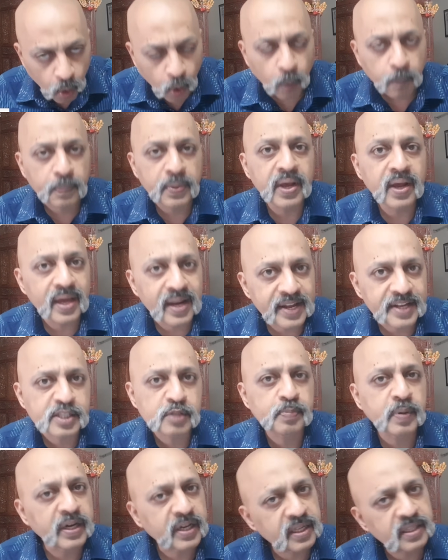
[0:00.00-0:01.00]
hoping and
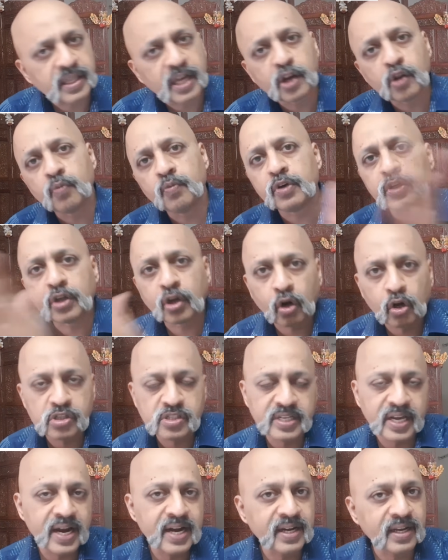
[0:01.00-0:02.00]
expecting that you would
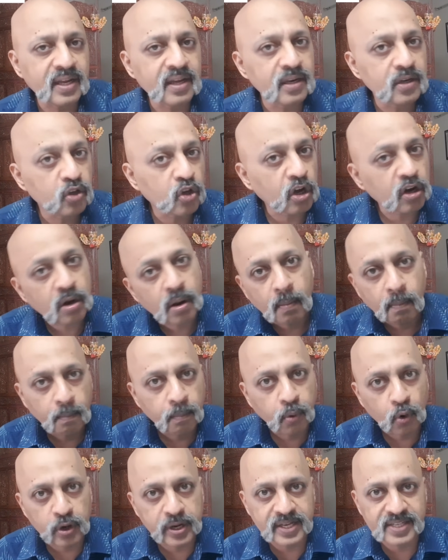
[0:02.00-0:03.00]
cross 80 in your
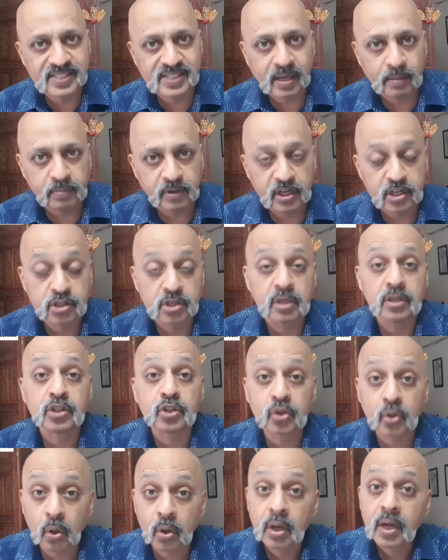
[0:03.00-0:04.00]
board examination.
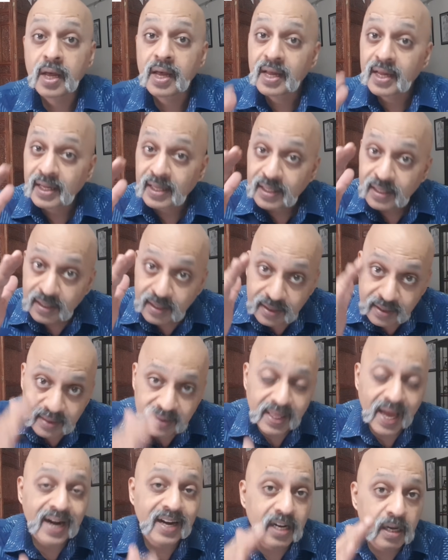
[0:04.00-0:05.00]
So
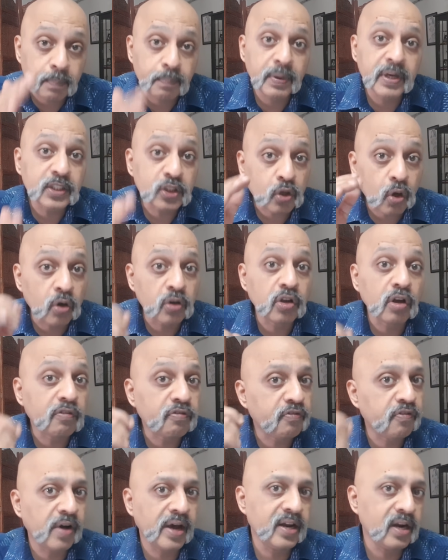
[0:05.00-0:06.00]
that depends on
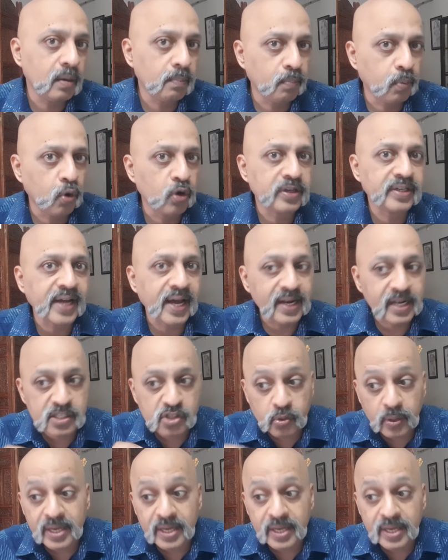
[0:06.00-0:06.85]
your final board tally.